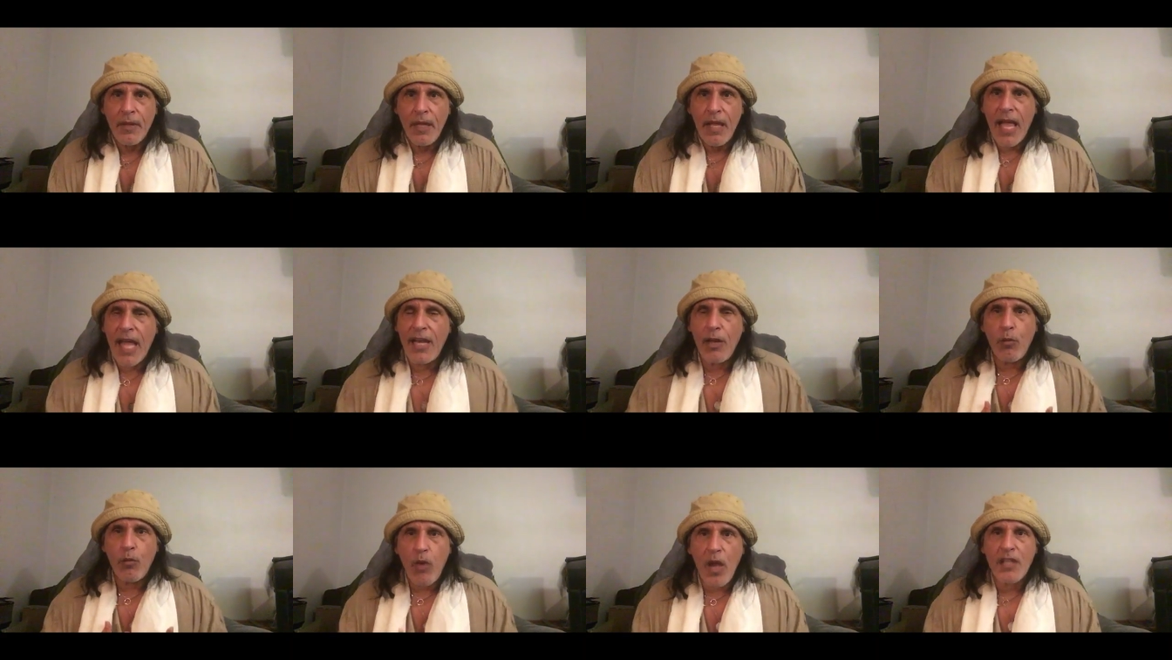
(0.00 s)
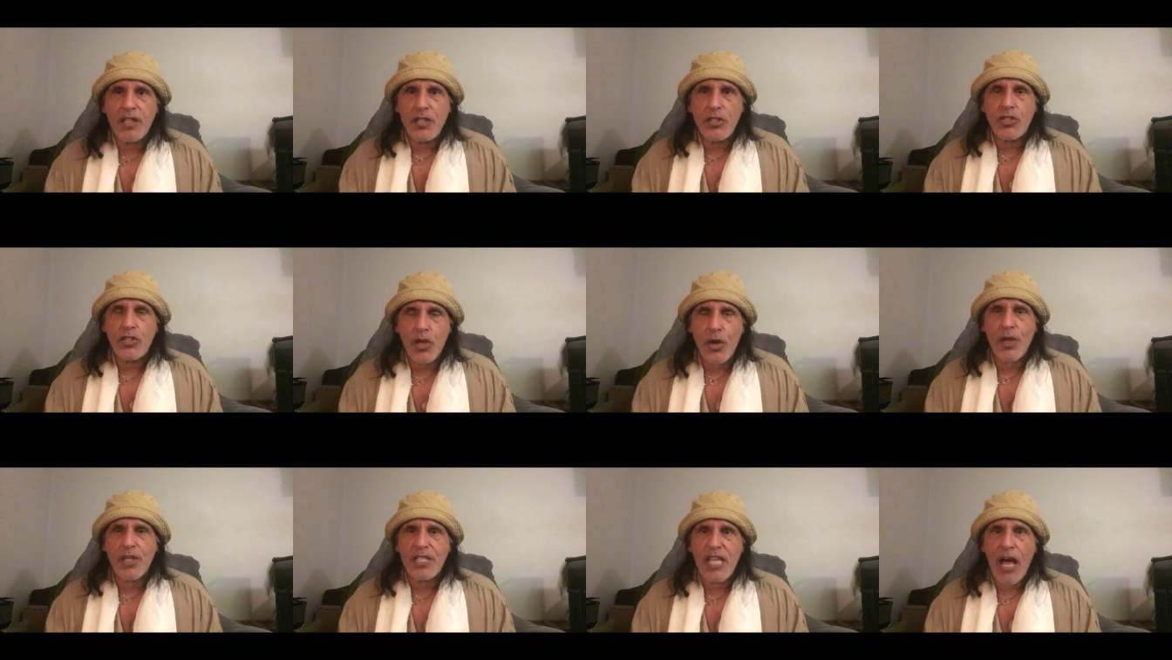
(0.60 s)
And it wasn't,
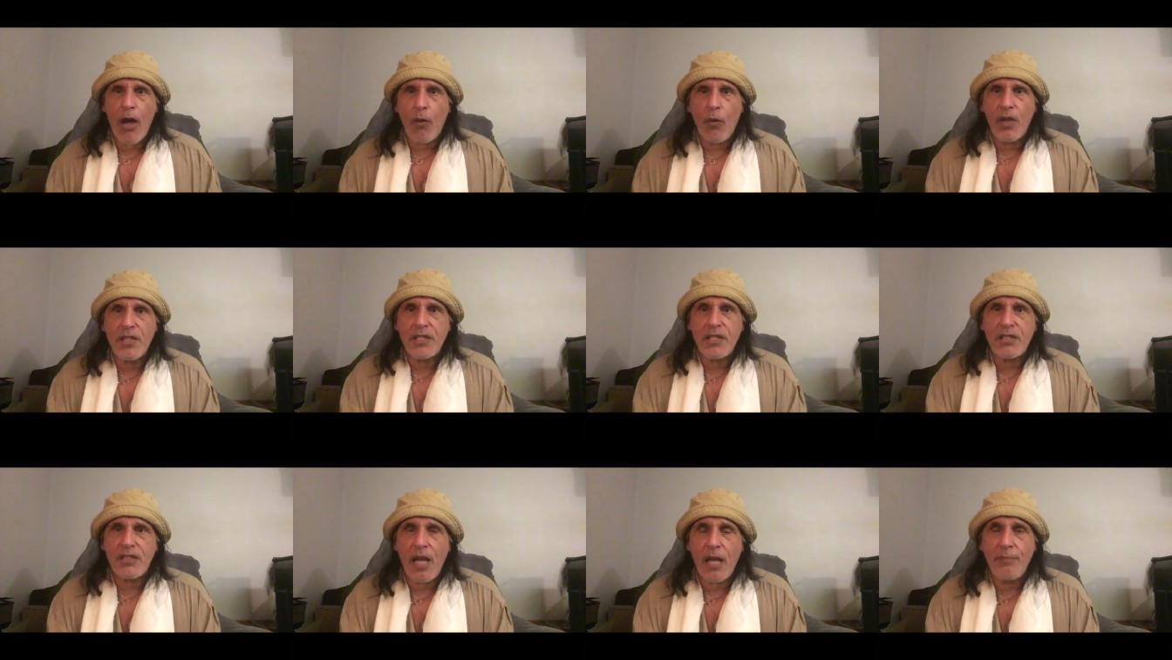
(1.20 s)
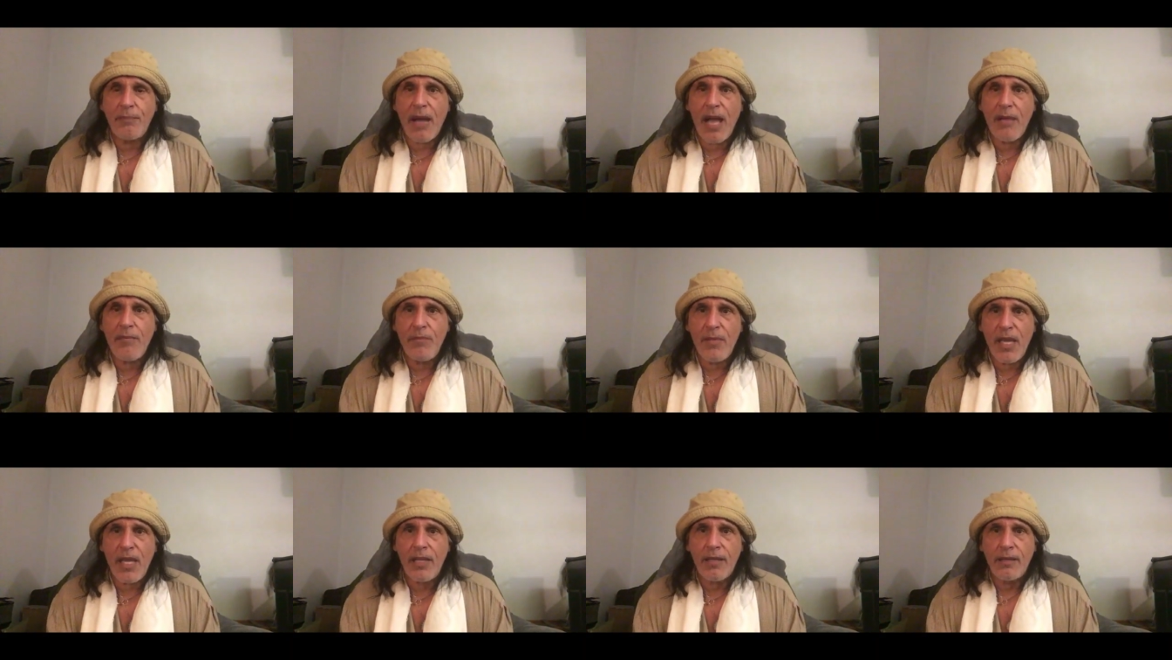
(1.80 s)
sure as hell wasn't done by
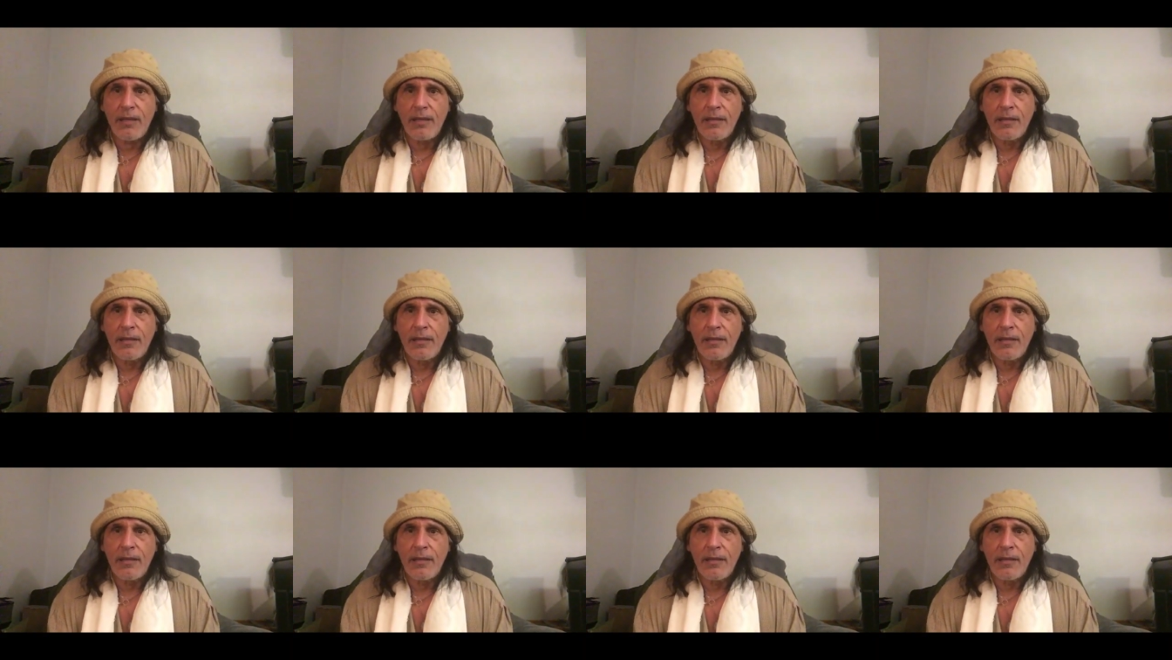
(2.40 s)
me.